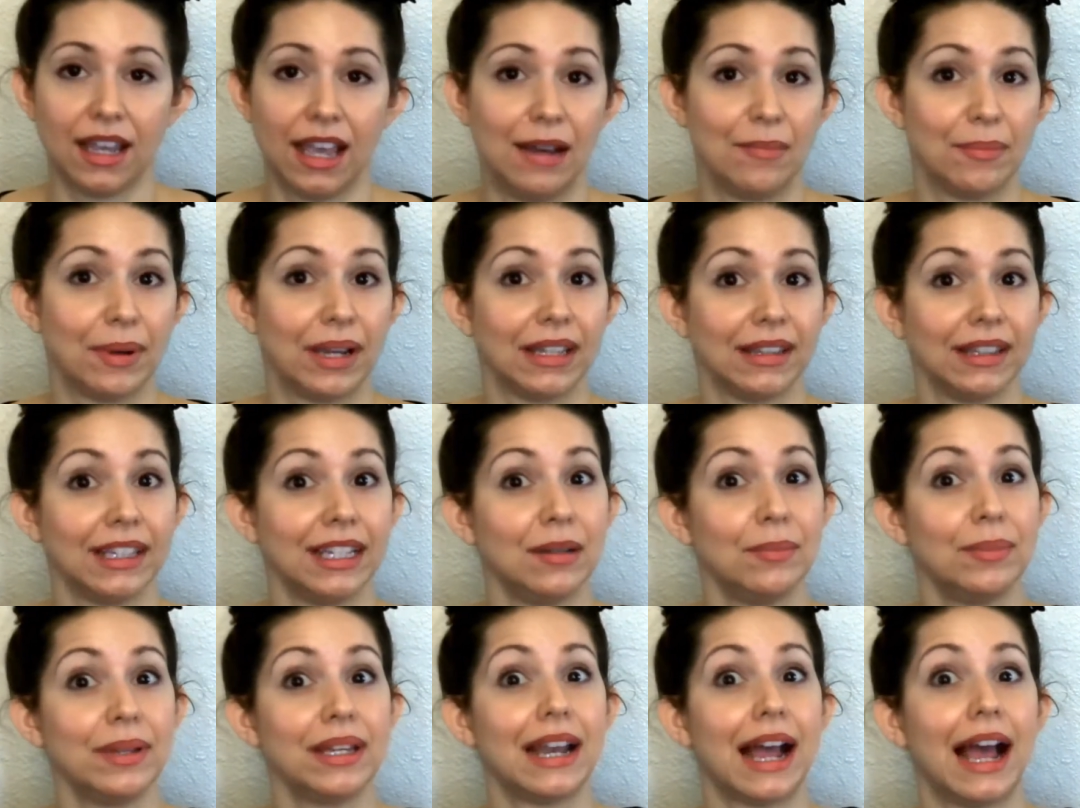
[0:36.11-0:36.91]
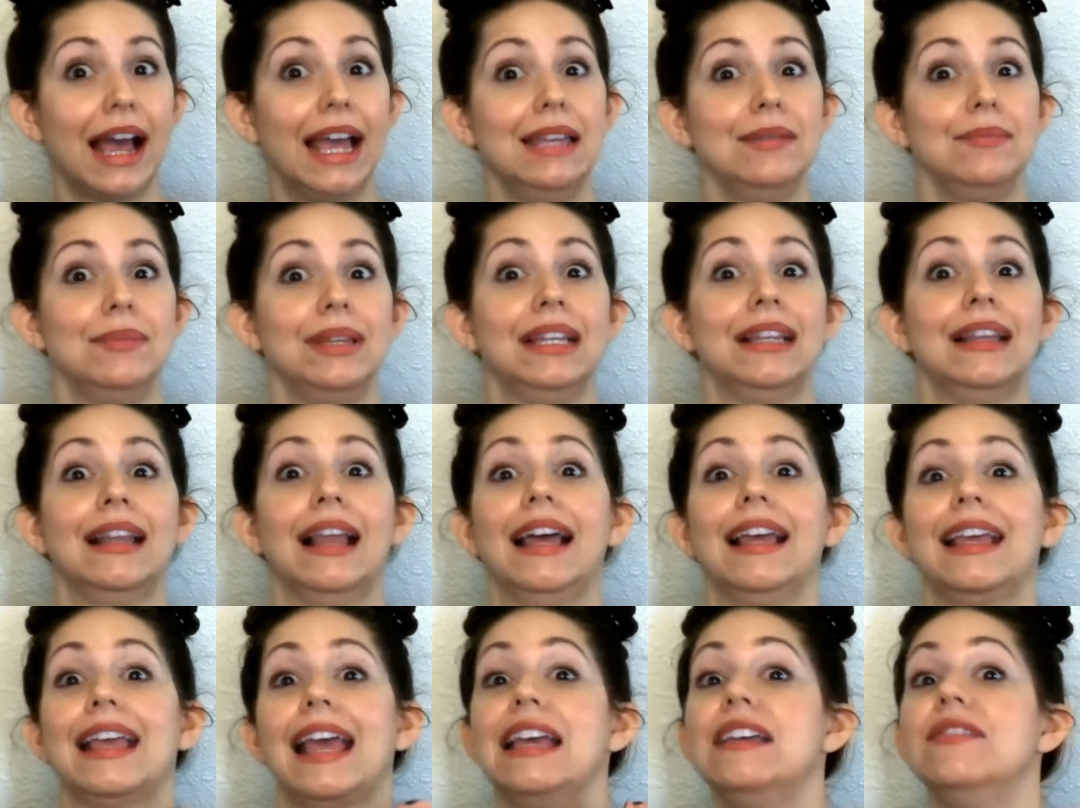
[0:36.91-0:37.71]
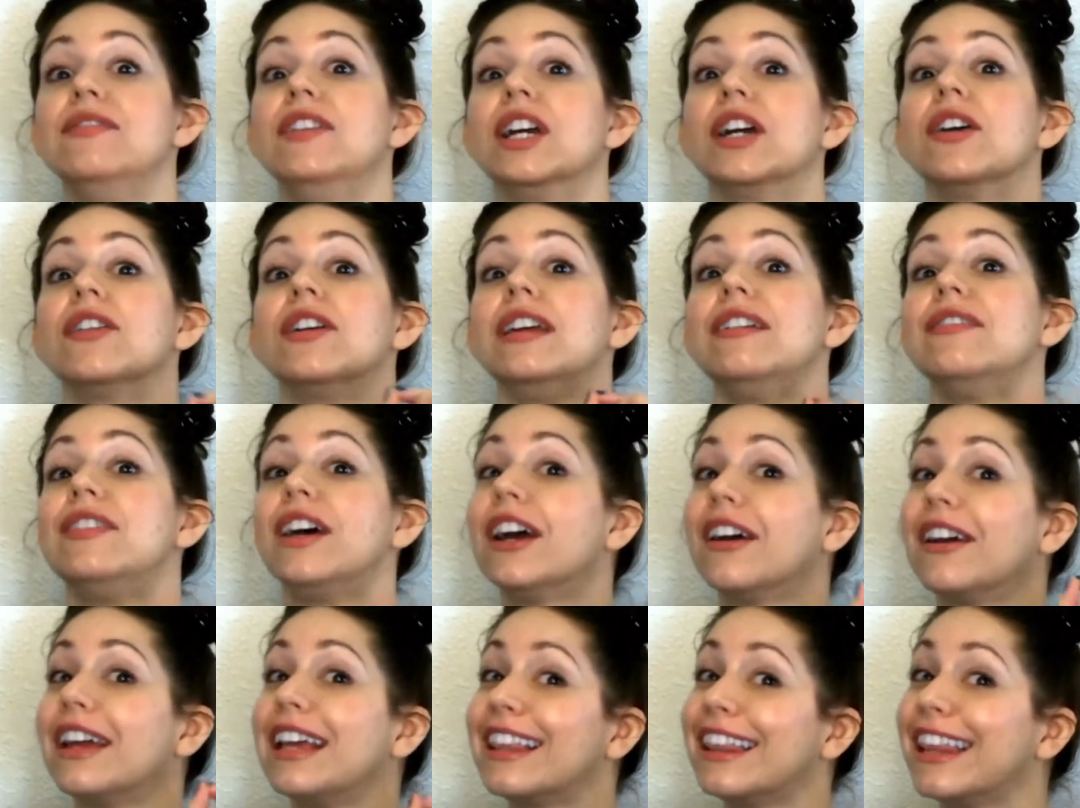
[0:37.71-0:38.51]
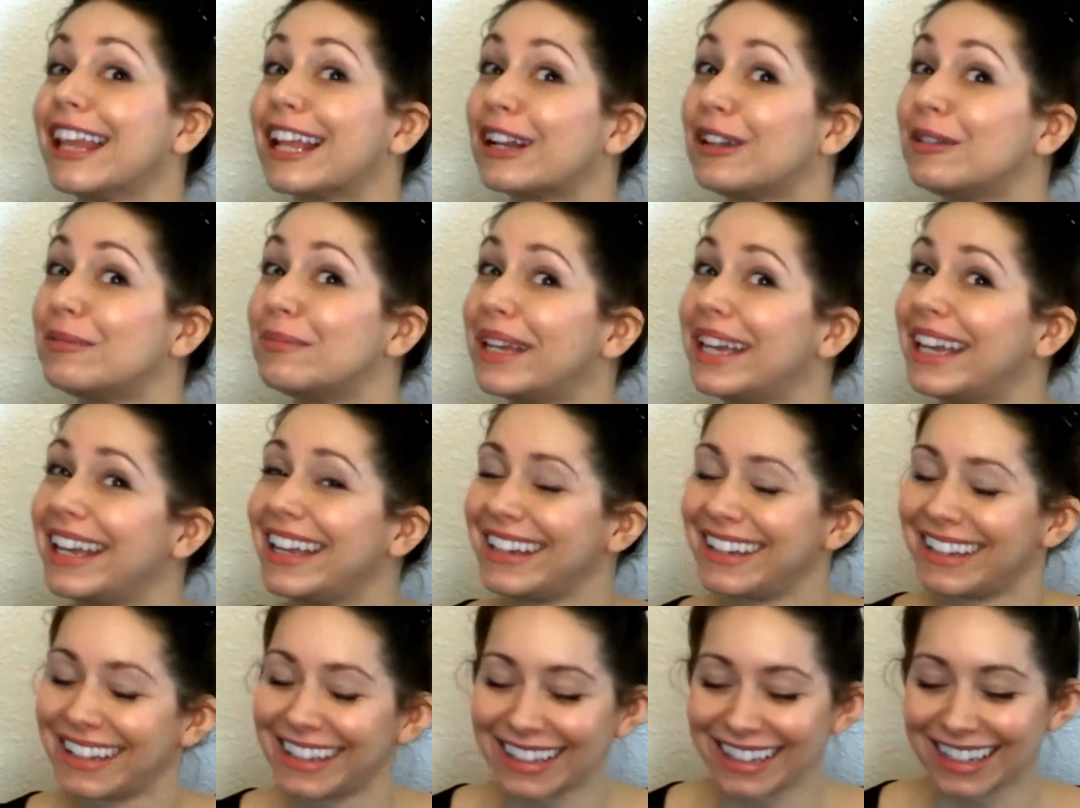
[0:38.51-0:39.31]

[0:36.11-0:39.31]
And by a little bit, I mean like a very, very little bit.